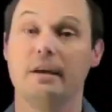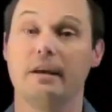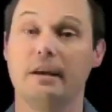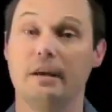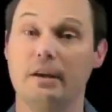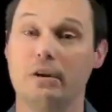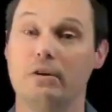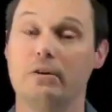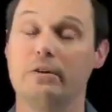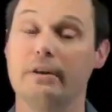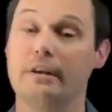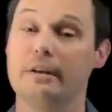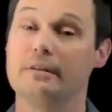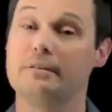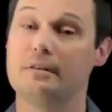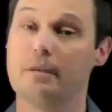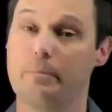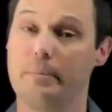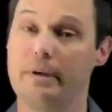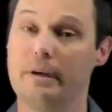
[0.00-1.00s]
Here is
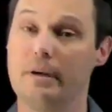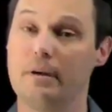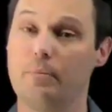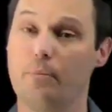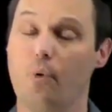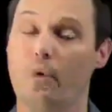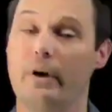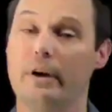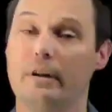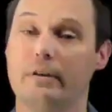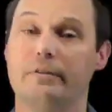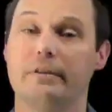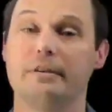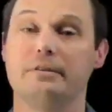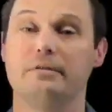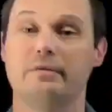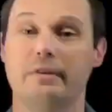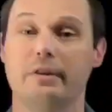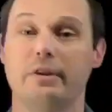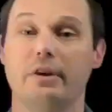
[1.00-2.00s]
the big point of
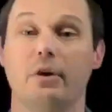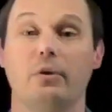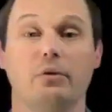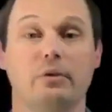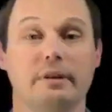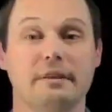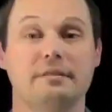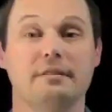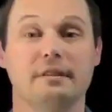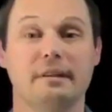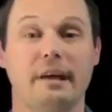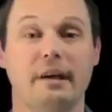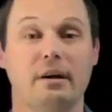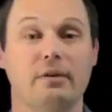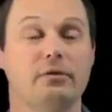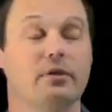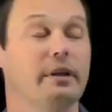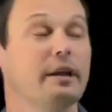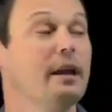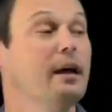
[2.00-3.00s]
this video. Listen
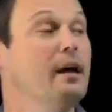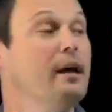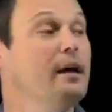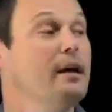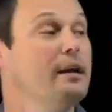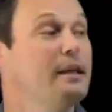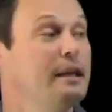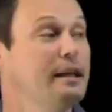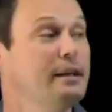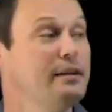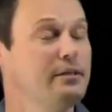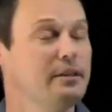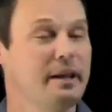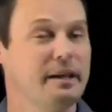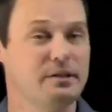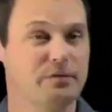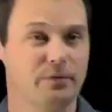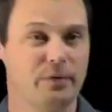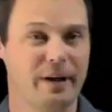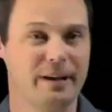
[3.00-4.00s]
carefully.
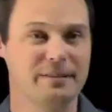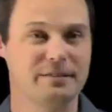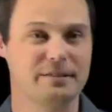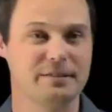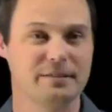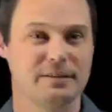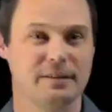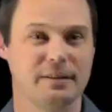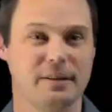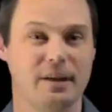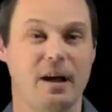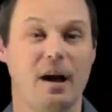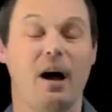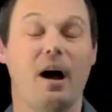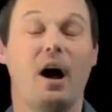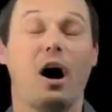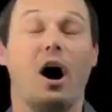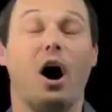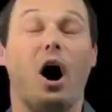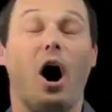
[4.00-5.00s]
Enolates, friends,
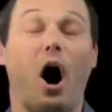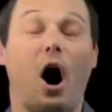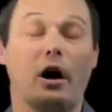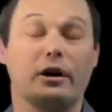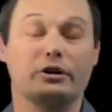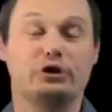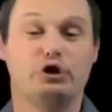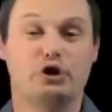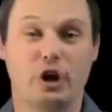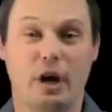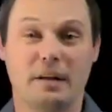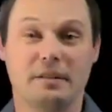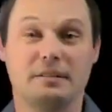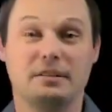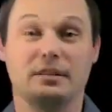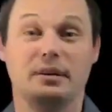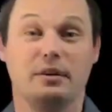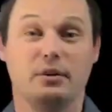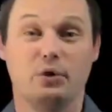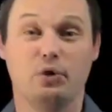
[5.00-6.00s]
are
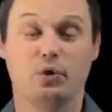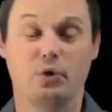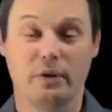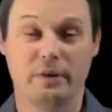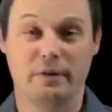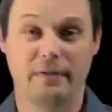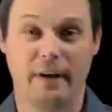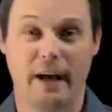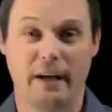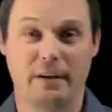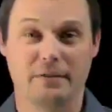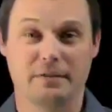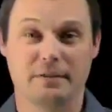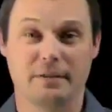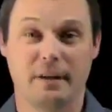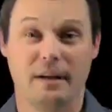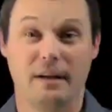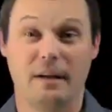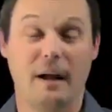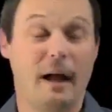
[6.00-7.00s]
just nucleophiles.
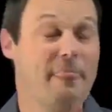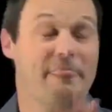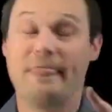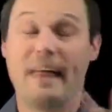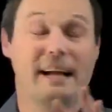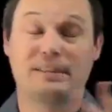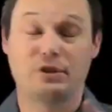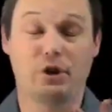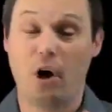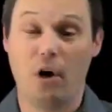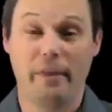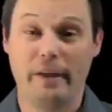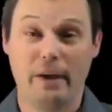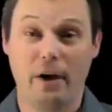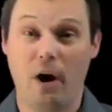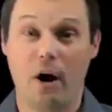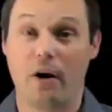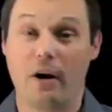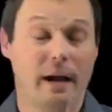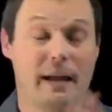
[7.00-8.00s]
That's all they
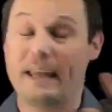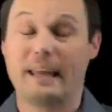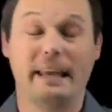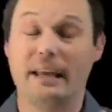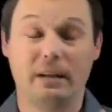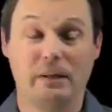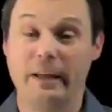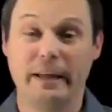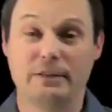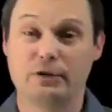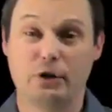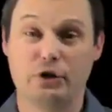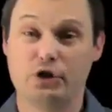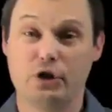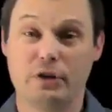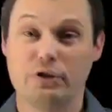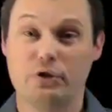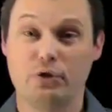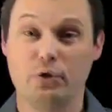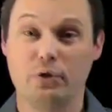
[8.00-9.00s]
are. Enolates are
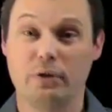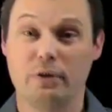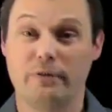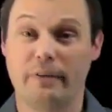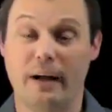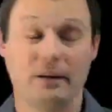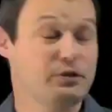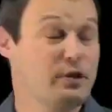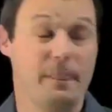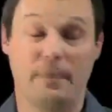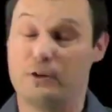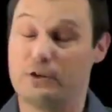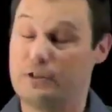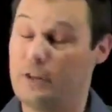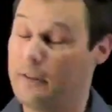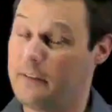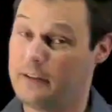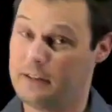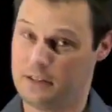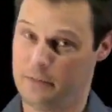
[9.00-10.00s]
just nucleophiles. There's
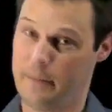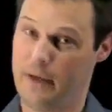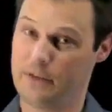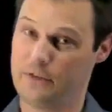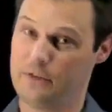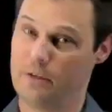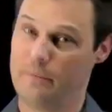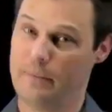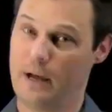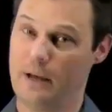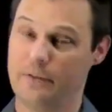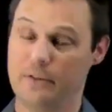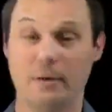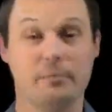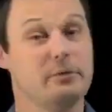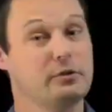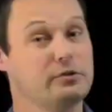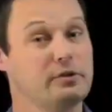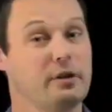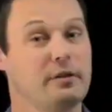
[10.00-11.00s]
nothing special about
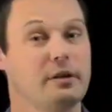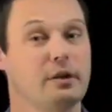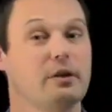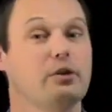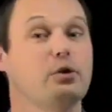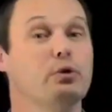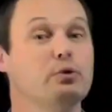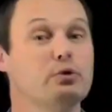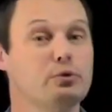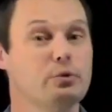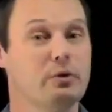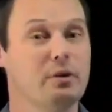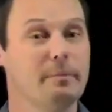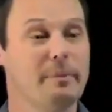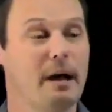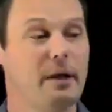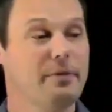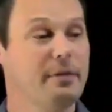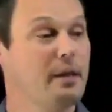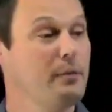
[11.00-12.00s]
them. There's nothing unusual
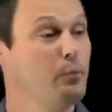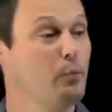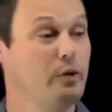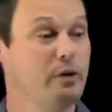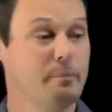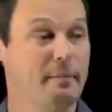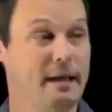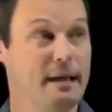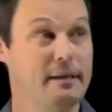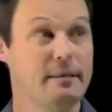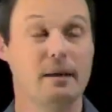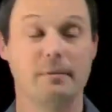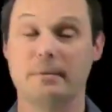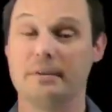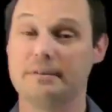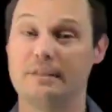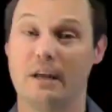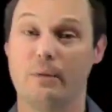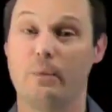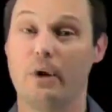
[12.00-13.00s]
about them. We make them the
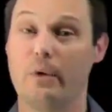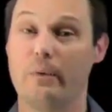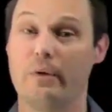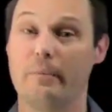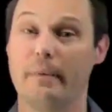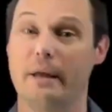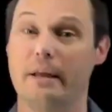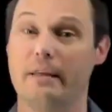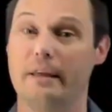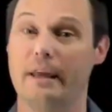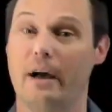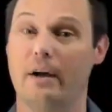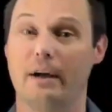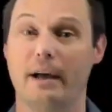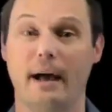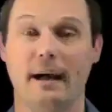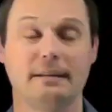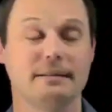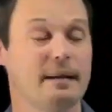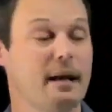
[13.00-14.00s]
same way we made the
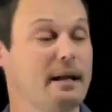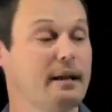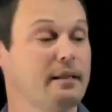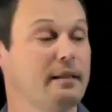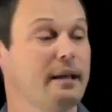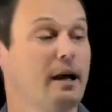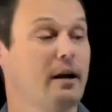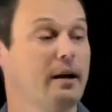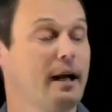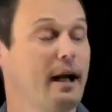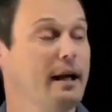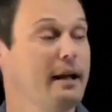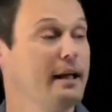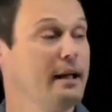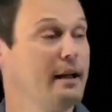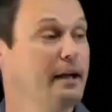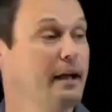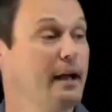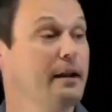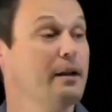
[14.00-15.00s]
alkoxide and the alkyne
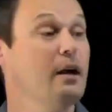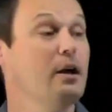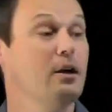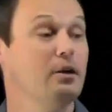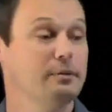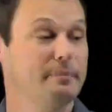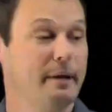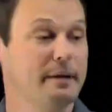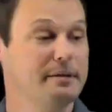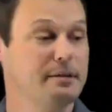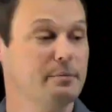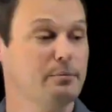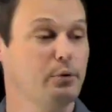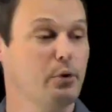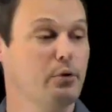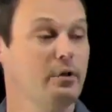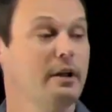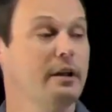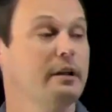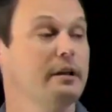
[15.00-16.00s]
anion, by
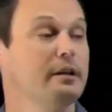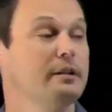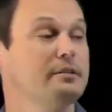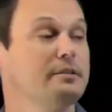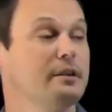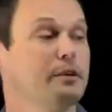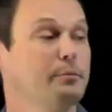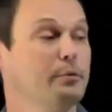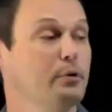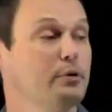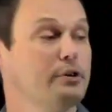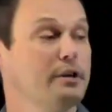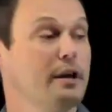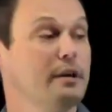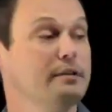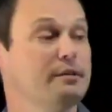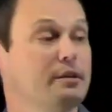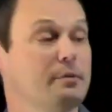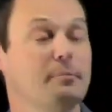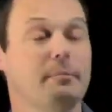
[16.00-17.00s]
deprotonating an acidic
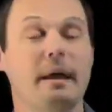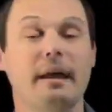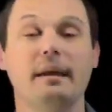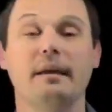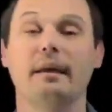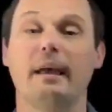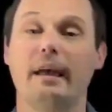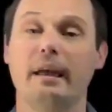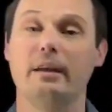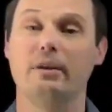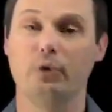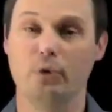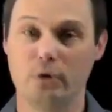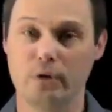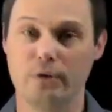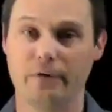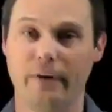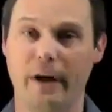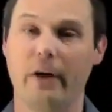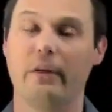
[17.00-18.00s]
proton to make a
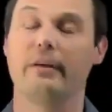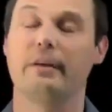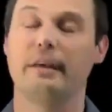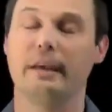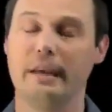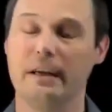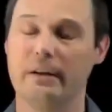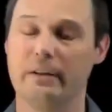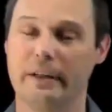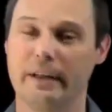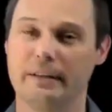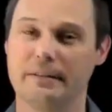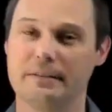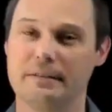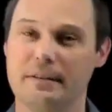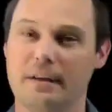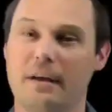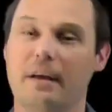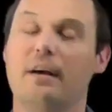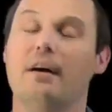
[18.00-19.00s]
nucleophile.
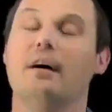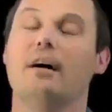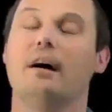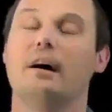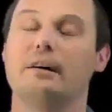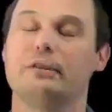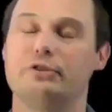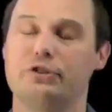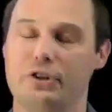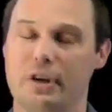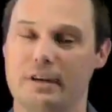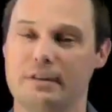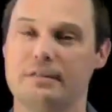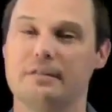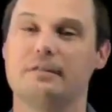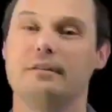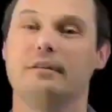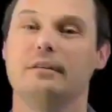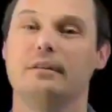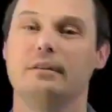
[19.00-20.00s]
Enolates are
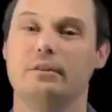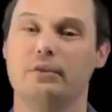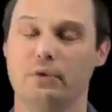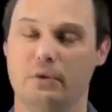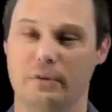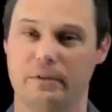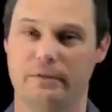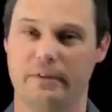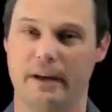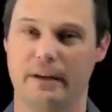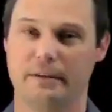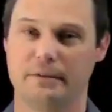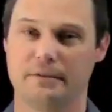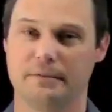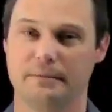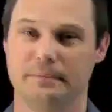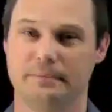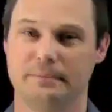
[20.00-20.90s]
just nucleophiles.